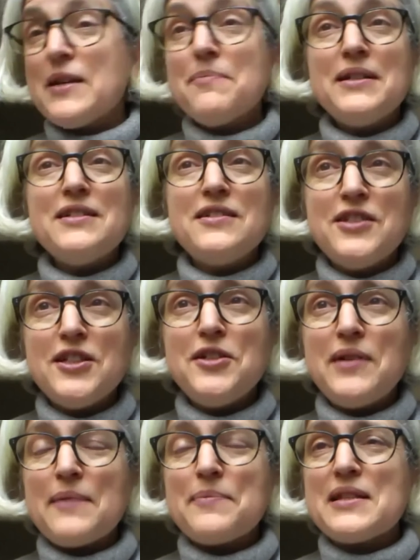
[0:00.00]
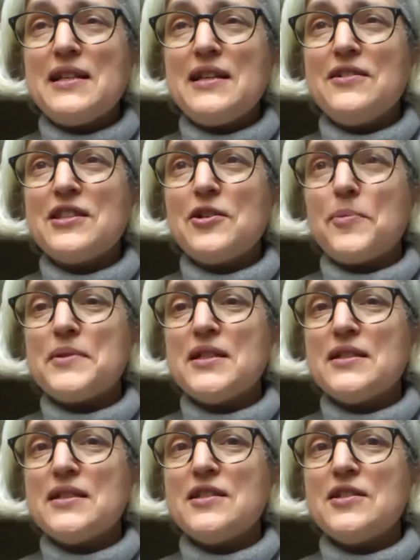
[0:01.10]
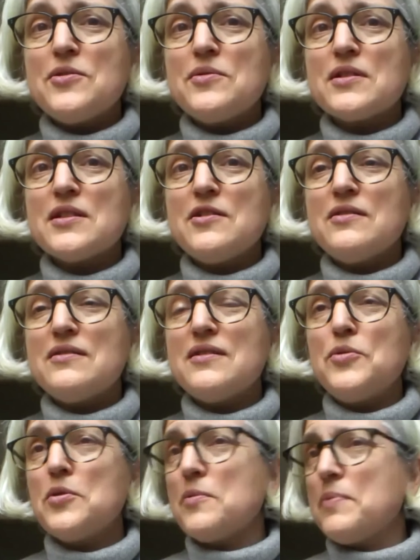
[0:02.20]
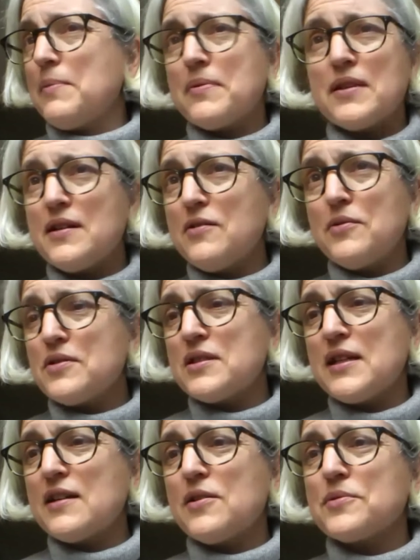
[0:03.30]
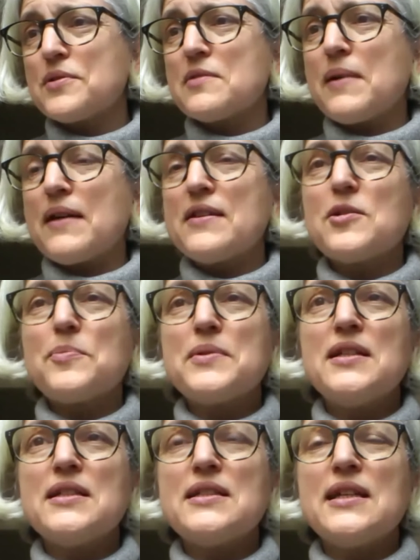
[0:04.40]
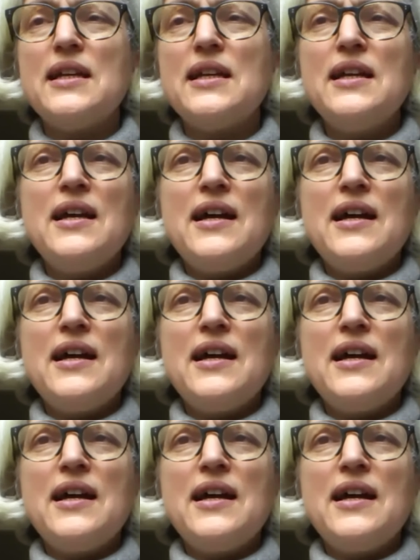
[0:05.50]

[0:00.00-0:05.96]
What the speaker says: But do absolutely use the opportunity to talk to all your stakeholders about this opportunity.